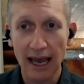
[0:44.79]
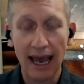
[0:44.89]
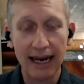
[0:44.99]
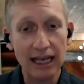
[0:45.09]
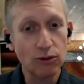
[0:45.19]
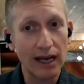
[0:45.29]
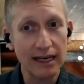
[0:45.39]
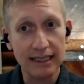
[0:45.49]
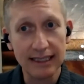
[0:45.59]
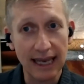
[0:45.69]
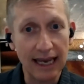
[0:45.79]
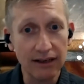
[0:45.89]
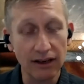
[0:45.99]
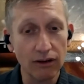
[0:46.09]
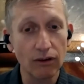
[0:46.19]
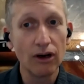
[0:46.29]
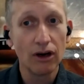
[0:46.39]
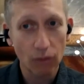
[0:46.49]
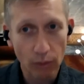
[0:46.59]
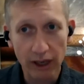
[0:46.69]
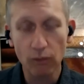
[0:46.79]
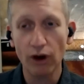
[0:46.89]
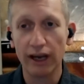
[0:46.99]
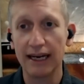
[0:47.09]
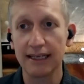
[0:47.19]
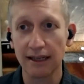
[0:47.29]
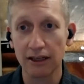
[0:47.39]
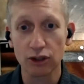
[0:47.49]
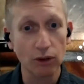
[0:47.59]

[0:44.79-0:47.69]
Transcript: And as we understand it, we can work out intelligence.